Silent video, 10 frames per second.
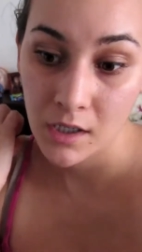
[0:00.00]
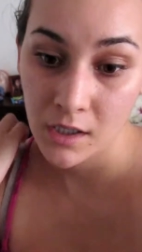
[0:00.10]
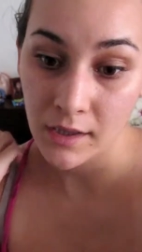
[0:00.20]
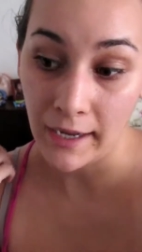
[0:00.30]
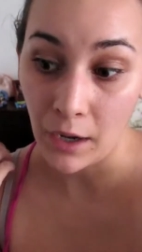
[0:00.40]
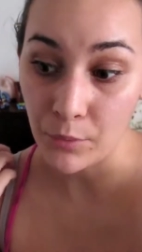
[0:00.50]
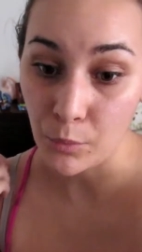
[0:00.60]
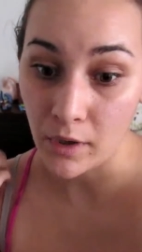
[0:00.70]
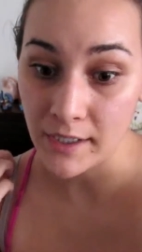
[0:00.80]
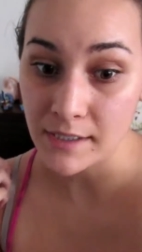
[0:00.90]
like I would
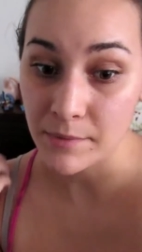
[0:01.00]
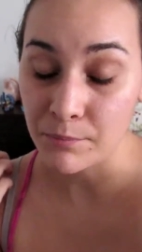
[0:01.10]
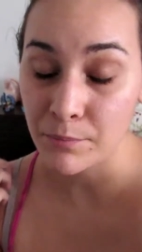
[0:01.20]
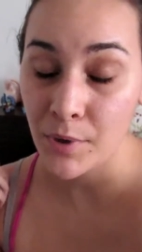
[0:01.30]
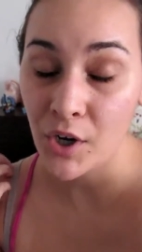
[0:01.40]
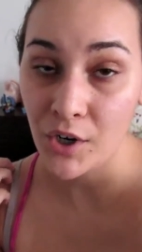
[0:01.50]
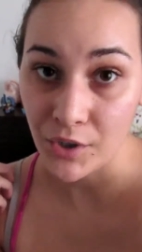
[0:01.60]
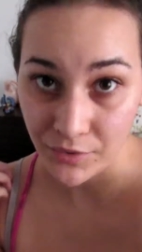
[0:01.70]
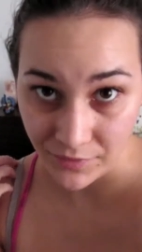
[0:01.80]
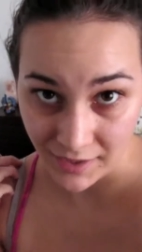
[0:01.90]
want it to be
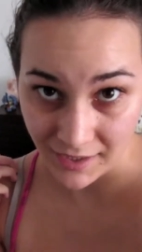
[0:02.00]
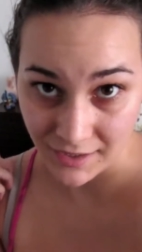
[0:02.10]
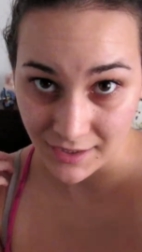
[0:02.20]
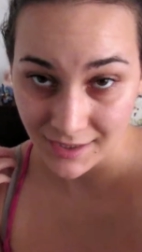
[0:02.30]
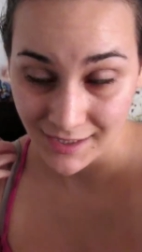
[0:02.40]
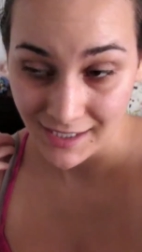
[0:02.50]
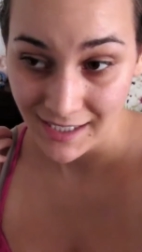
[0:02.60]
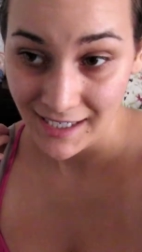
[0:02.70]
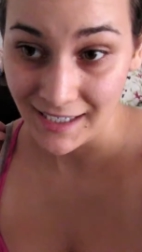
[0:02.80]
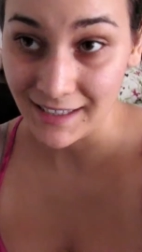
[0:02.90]
perfect
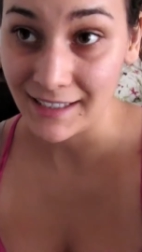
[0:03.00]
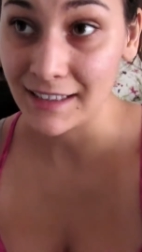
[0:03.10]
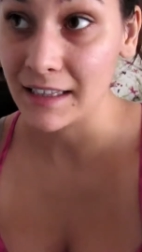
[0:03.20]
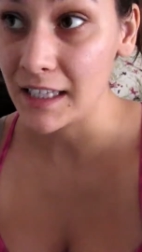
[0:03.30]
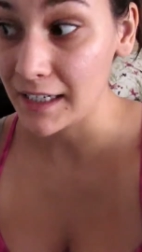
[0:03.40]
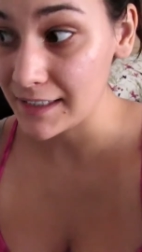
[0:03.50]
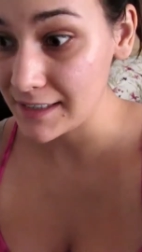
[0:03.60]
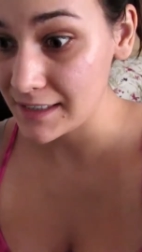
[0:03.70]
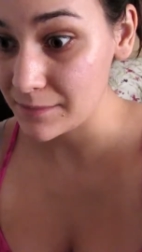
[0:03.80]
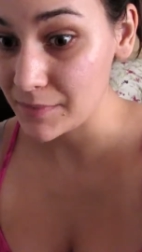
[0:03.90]
and like the
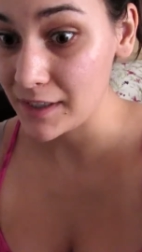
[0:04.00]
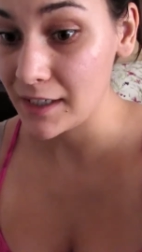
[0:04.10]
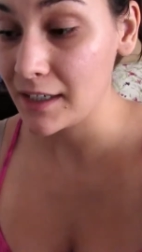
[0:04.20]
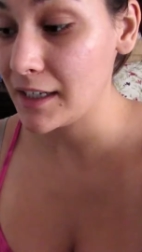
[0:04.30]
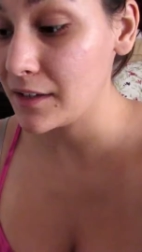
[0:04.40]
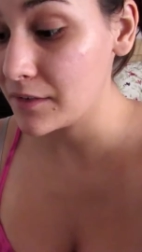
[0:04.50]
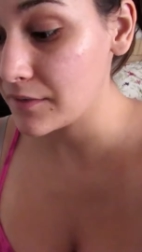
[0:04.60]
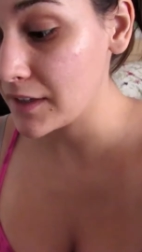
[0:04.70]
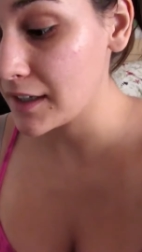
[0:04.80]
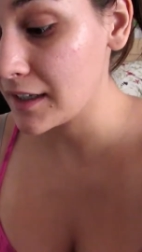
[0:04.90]
lines to be
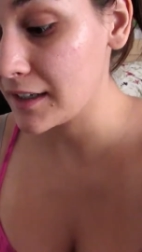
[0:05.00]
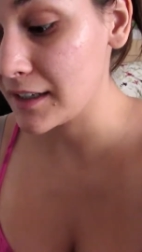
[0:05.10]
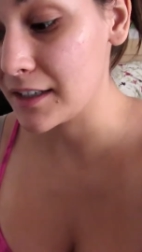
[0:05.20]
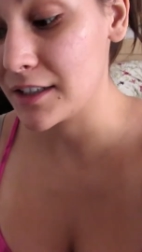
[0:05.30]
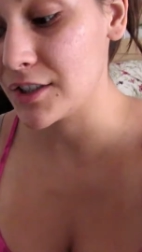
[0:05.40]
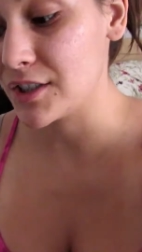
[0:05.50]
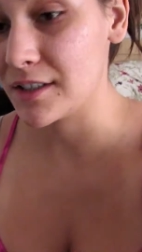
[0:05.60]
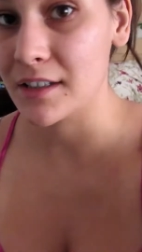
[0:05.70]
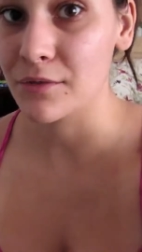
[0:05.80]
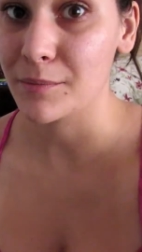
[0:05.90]
even and it's
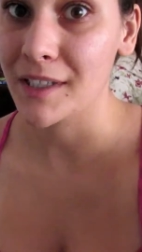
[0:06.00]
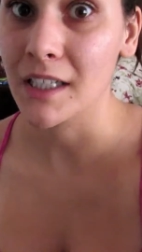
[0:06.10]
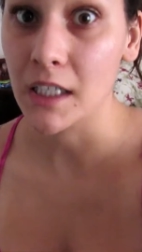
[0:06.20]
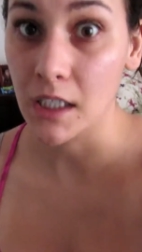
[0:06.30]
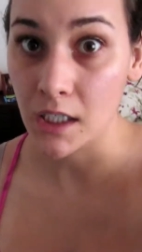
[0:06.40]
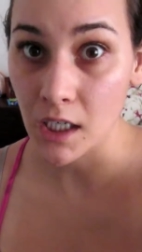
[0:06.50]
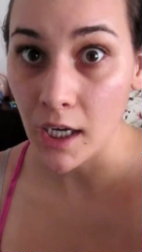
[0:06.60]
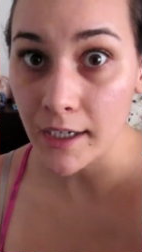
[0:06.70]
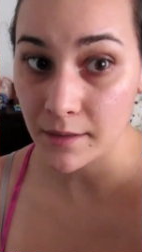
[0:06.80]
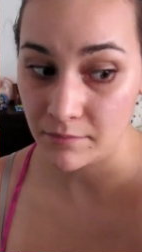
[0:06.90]
just it would be a
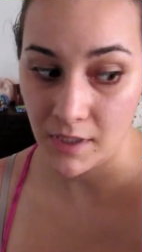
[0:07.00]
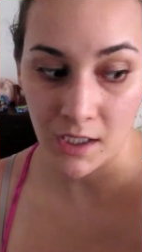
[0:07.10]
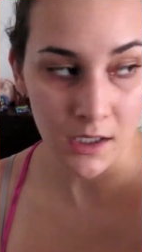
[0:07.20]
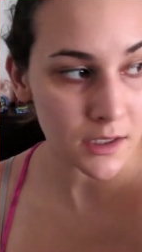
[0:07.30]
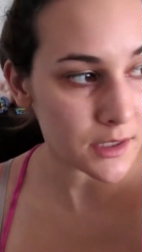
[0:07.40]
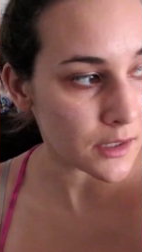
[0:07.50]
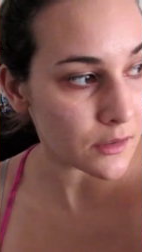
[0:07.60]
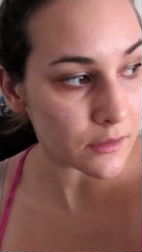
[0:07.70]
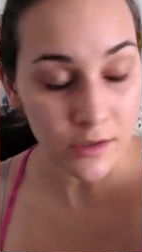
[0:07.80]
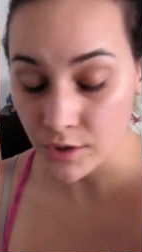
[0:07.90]
nightmare
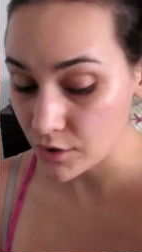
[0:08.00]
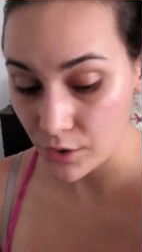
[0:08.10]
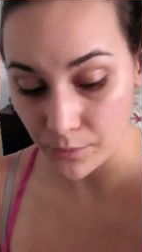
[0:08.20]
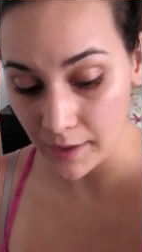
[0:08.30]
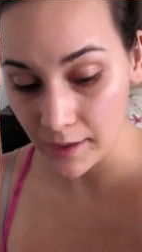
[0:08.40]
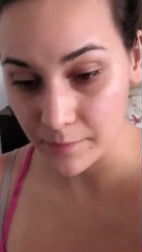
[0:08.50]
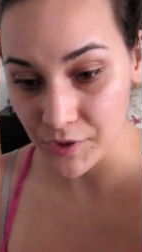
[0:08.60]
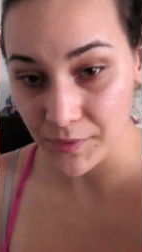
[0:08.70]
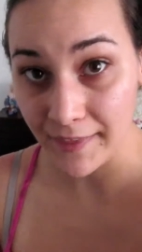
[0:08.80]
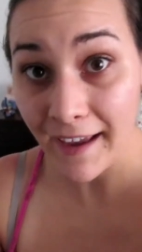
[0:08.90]
so there's no way I'm
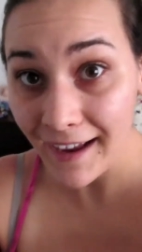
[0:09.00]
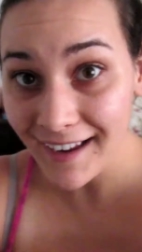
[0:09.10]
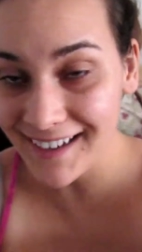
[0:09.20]
doing that